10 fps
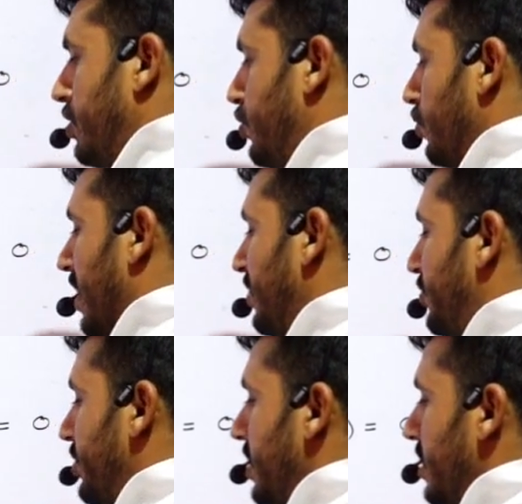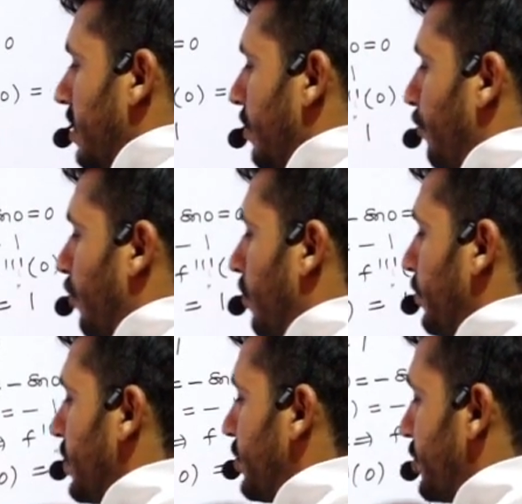You can see from
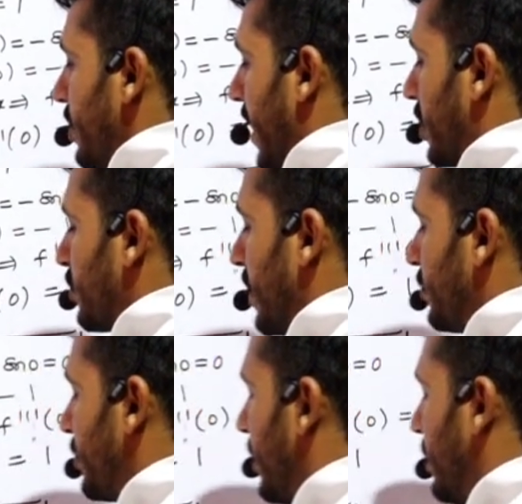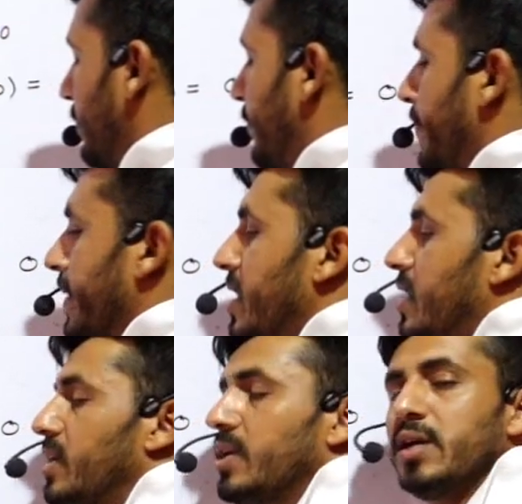this expansion
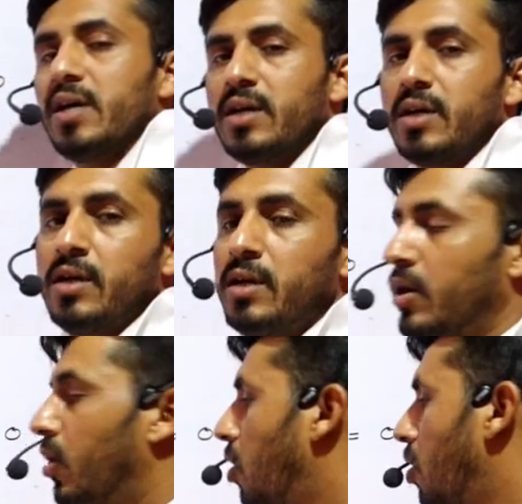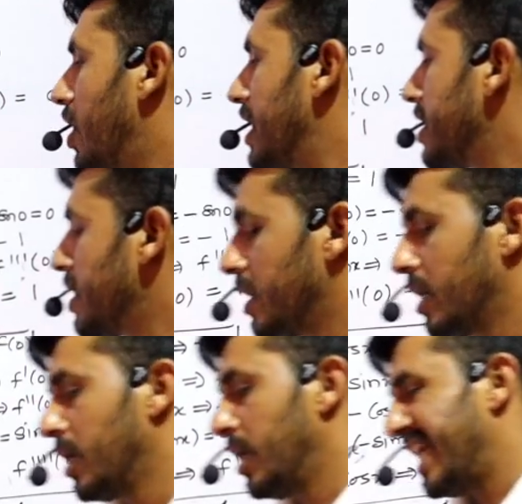here only
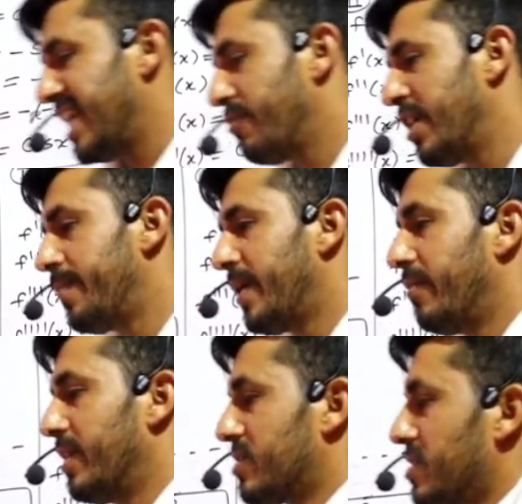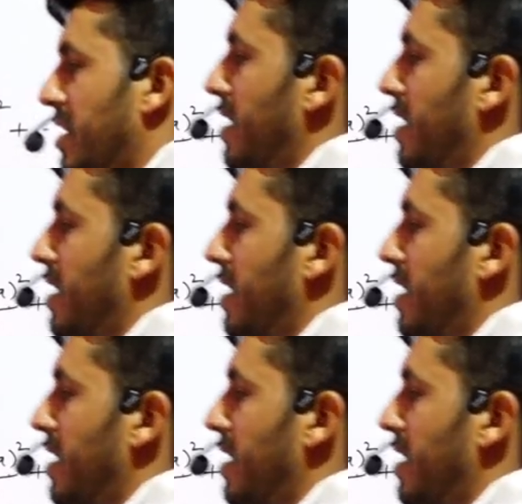even powers